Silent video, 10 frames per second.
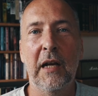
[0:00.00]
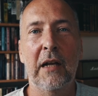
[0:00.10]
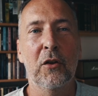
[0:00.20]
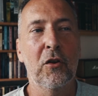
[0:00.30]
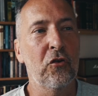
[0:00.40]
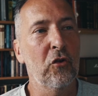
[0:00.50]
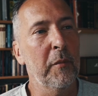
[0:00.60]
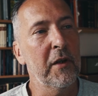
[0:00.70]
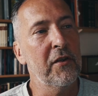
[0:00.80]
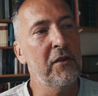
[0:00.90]
how you can join
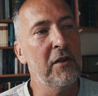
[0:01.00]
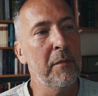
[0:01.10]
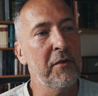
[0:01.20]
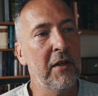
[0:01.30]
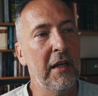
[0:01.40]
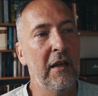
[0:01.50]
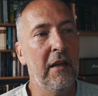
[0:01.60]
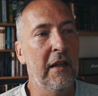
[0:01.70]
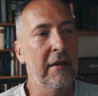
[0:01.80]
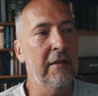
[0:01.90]
my Substack
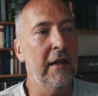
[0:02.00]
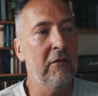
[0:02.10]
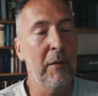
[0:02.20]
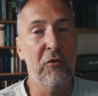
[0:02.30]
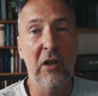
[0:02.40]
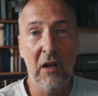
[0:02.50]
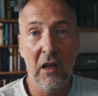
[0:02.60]
and Telegram channel.